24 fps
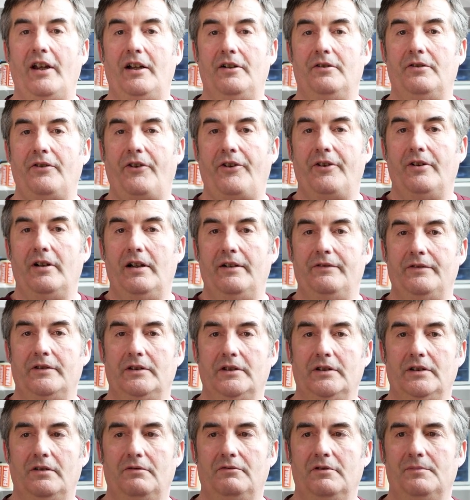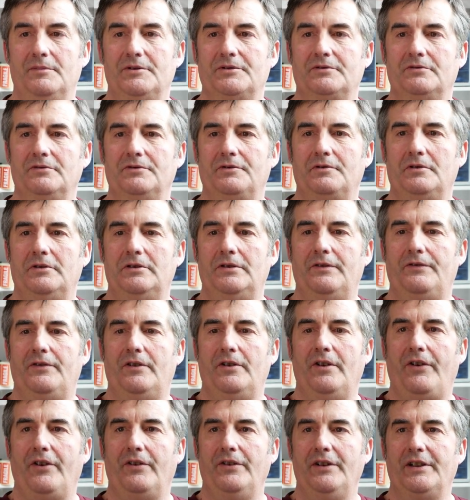I also have a remote control
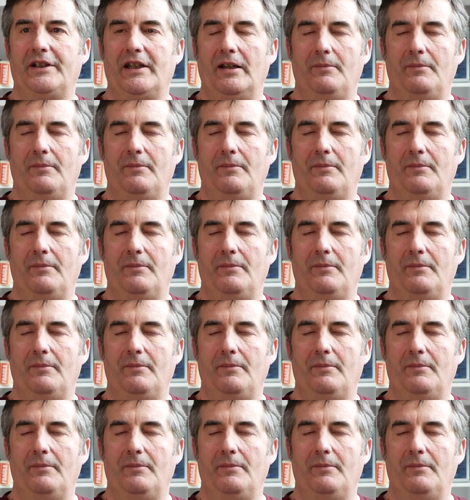for Sony